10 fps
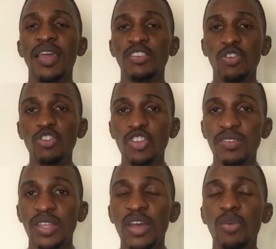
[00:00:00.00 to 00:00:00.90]
It's going to
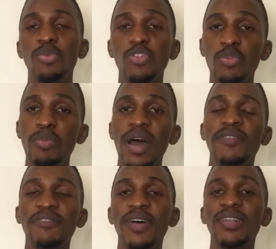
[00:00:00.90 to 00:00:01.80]
even help you to
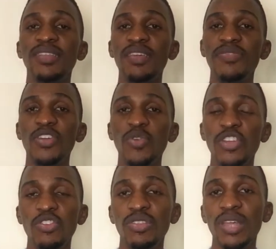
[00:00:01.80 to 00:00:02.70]
burn fat even
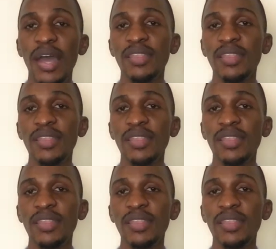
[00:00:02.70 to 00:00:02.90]
when you're not